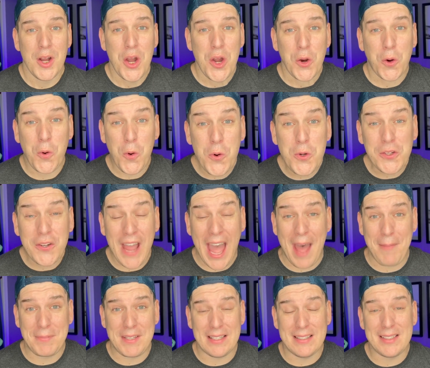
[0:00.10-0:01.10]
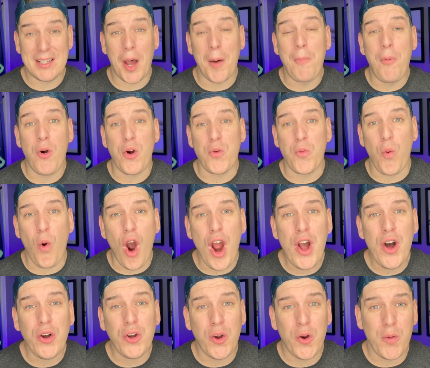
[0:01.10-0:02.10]
Cruise captains aboard
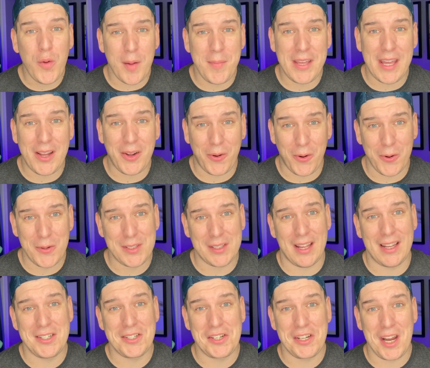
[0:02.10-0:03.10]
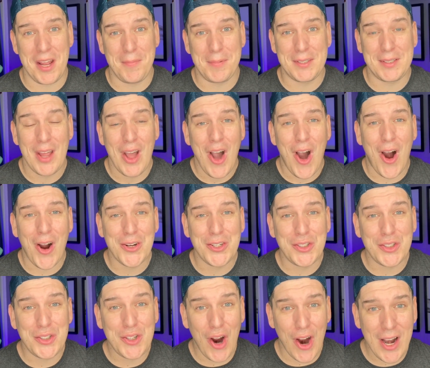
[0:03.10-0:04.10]
Royal Caribbean Cruise Line ships are
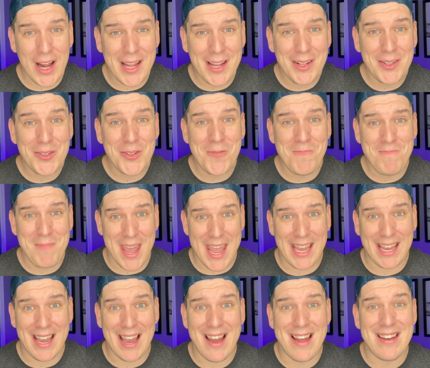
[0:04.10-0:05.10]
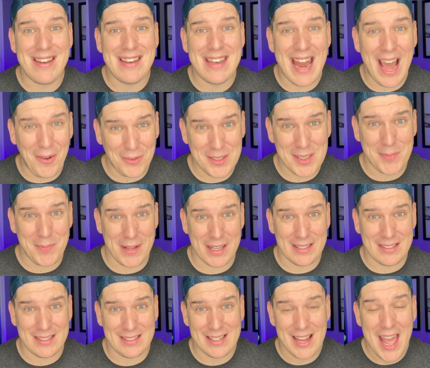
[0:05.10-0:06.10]
starting to make
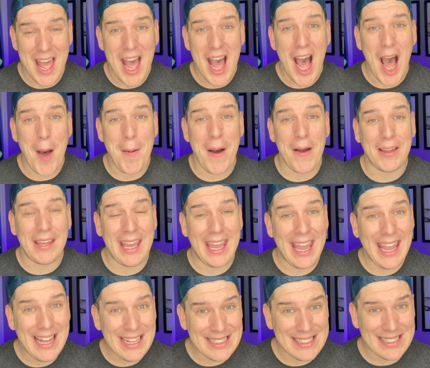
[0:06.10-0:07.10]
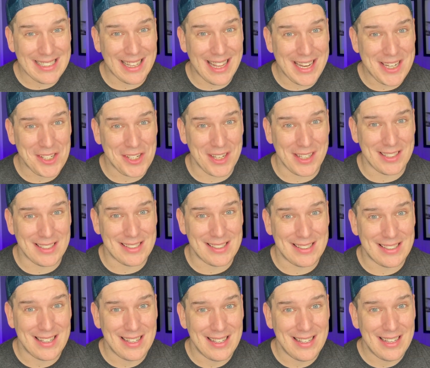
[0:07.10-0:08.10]
announcements about
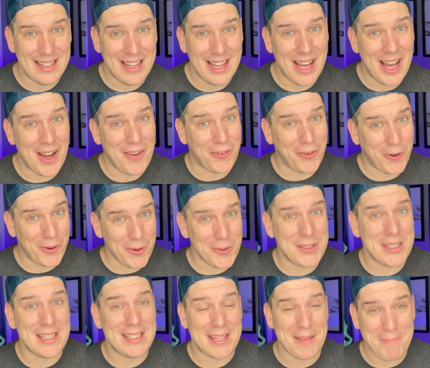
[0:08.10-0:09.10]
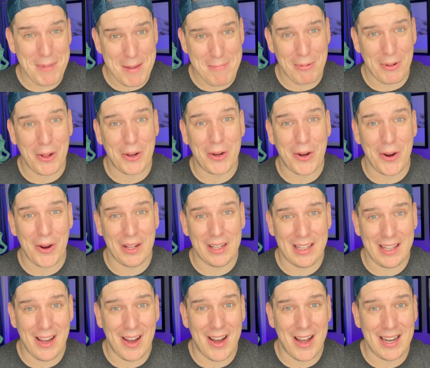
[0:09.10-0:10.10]
cancellations of cruises that people are
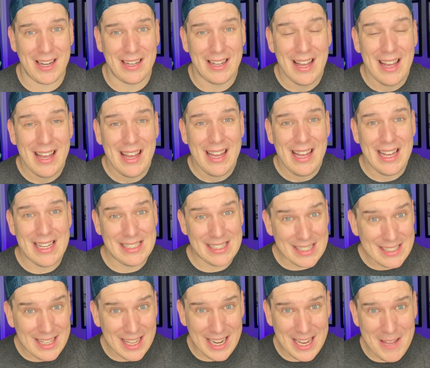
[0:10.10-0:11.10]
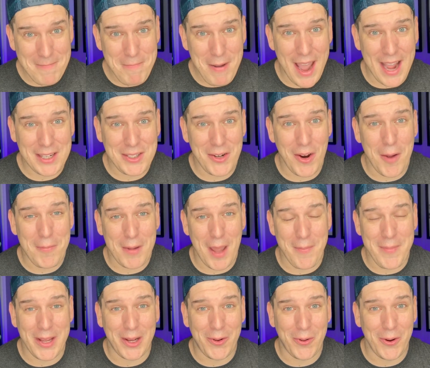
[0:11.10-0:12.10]
currently on. Is this going to impact your
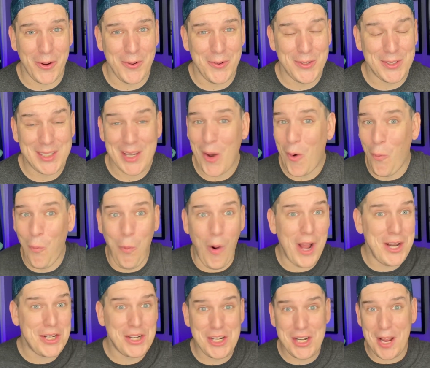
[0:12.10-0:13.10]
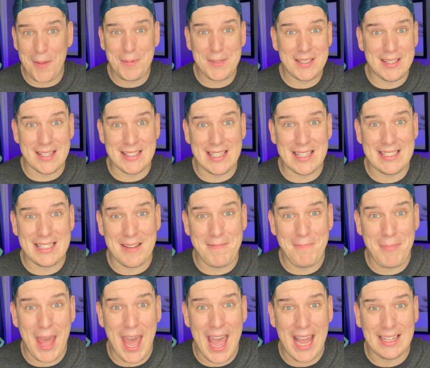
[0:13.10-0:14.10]
upcoming cruise? What ships does this
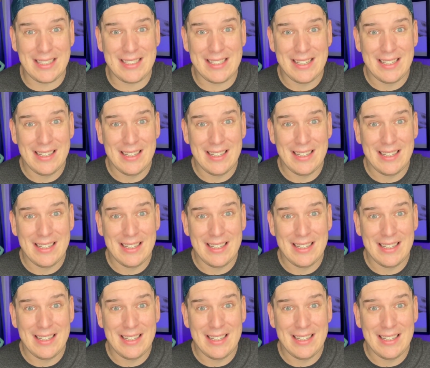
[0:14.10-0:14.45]
impact?